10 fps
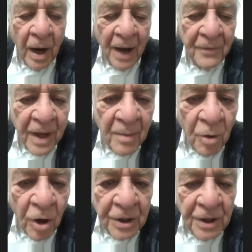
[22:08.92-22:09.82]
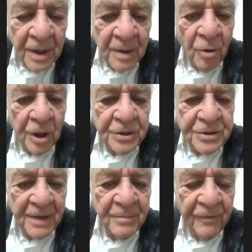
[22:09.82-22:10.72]
how the Gemara, the Gemara
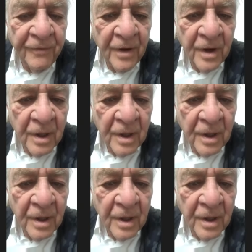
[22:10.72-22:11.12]
said days this